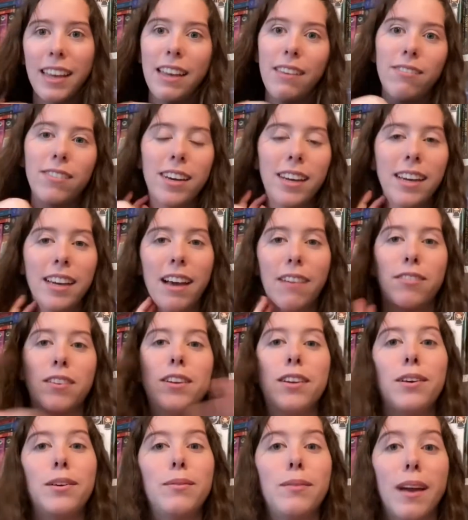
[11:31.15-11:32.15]
evening,
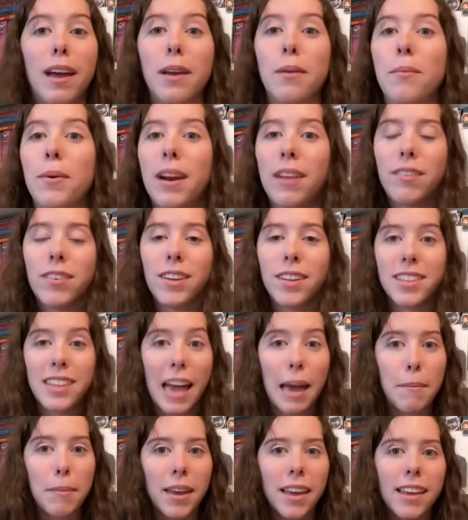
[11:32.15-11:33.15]
afternoon, night, whatever
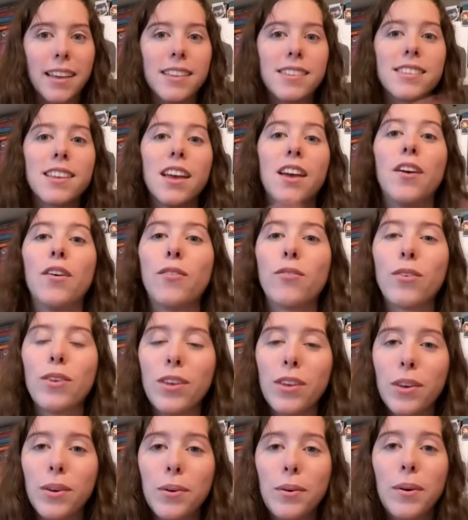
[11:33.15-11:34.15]
time it is for
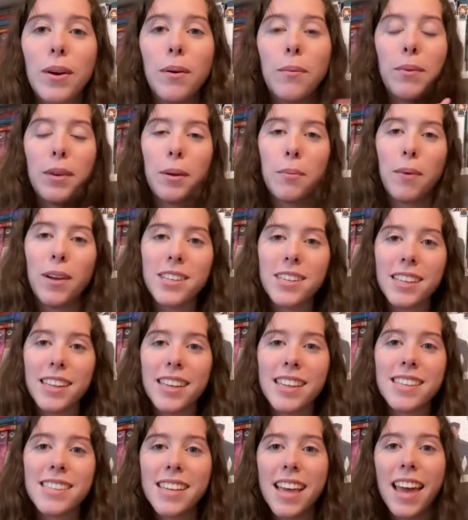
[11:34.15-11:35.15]
you when you're watching
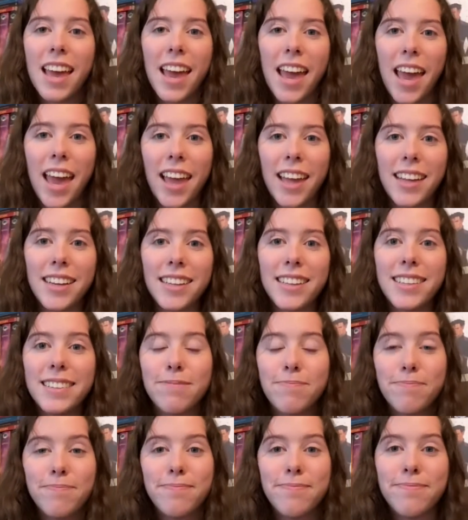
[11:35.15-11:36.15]
this, and
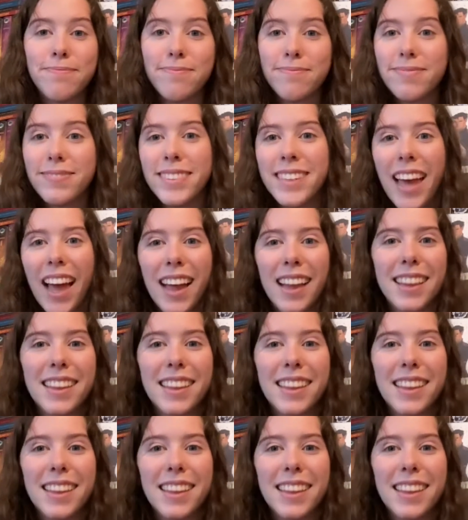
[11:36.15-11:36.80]
yeah,